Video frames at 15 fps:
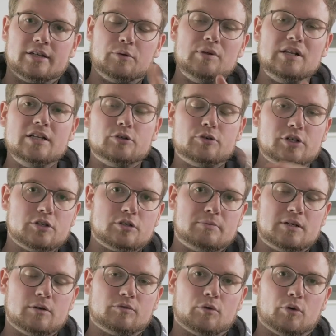It will introduce a
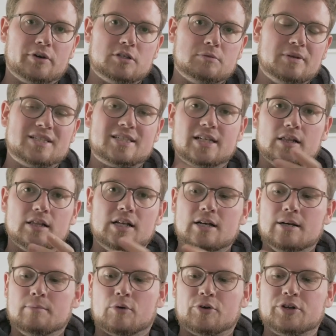bit of noise, but still
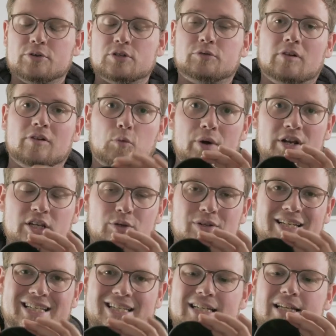more useful when you
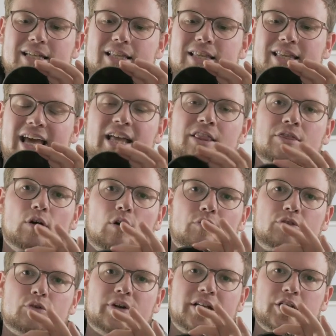need the end
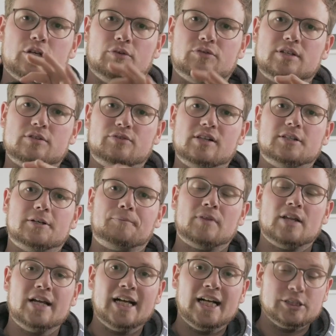of the range of this filter.
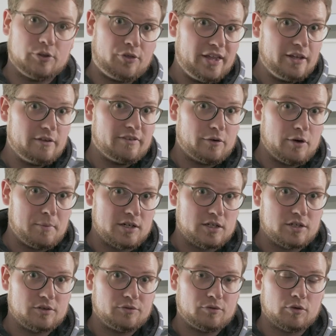So thank you very
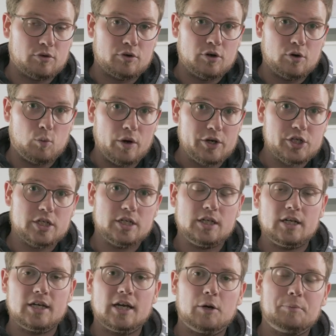much for
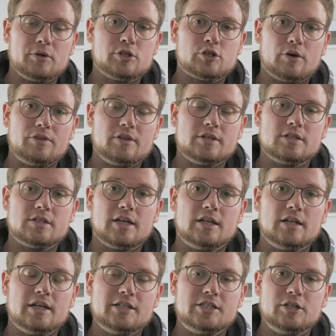watching. I hope you enjoyed this,
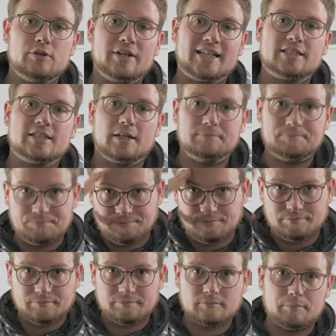and I see you next time.
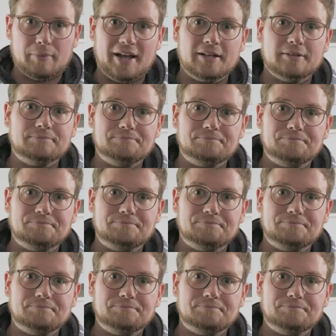Bye.